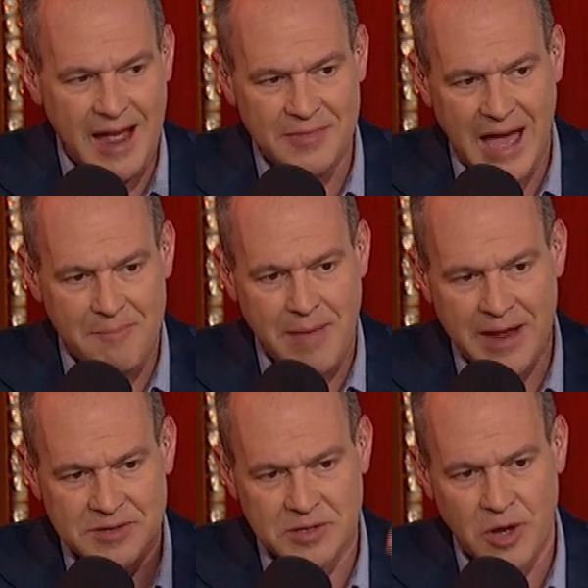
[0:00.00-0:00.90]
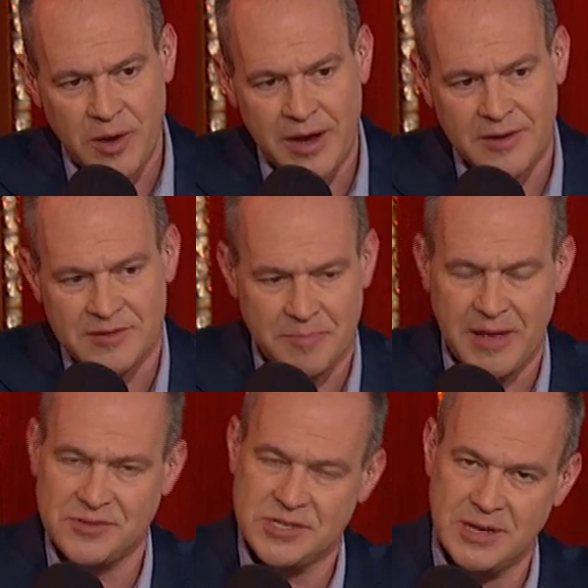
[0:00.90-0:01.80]
had that mantle going in as the
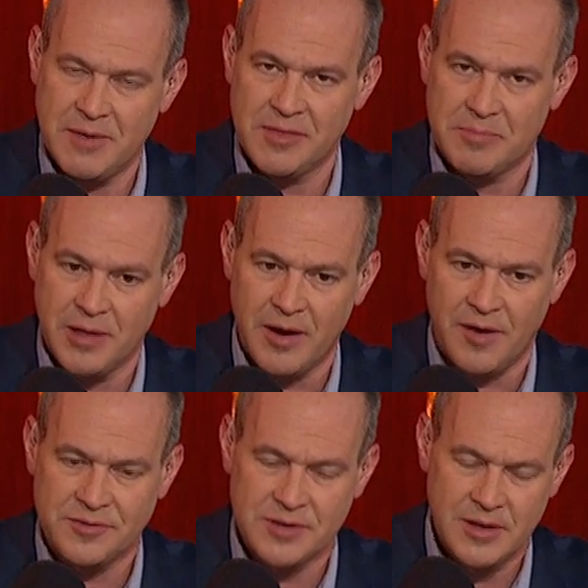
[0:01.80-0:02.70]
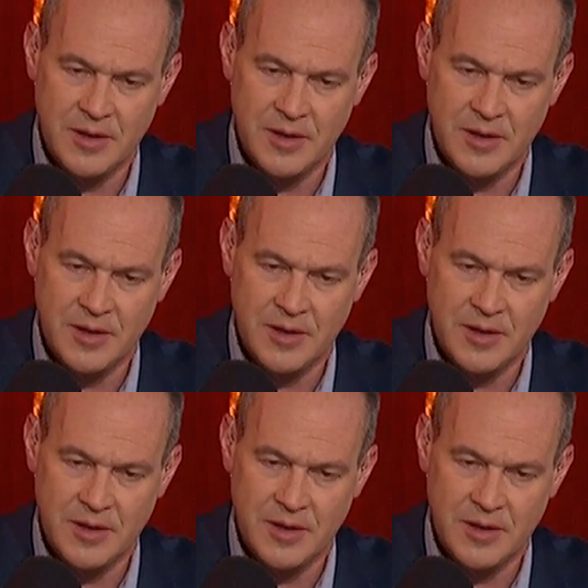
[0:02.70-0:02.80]
best team in the playoffs?